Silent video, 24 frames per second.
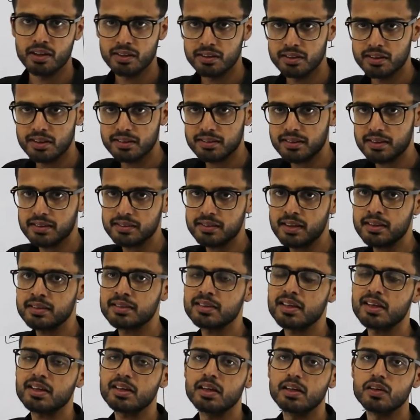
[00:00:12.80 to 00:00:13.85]
this is the
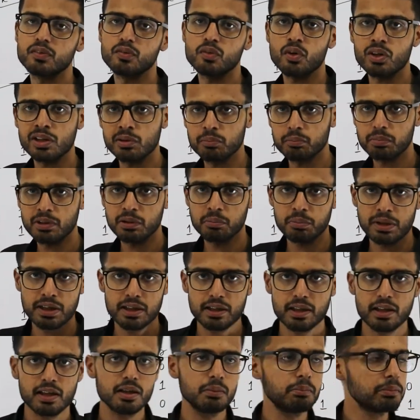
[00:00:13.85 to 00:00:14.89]
circuit for
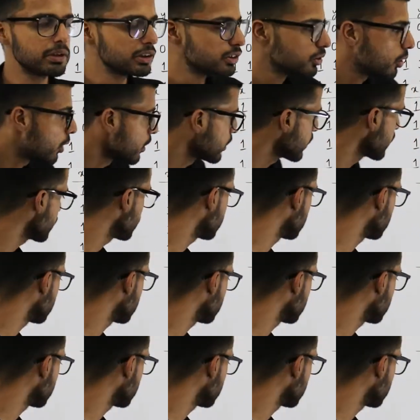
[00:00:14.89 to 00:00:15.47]
implementing a majority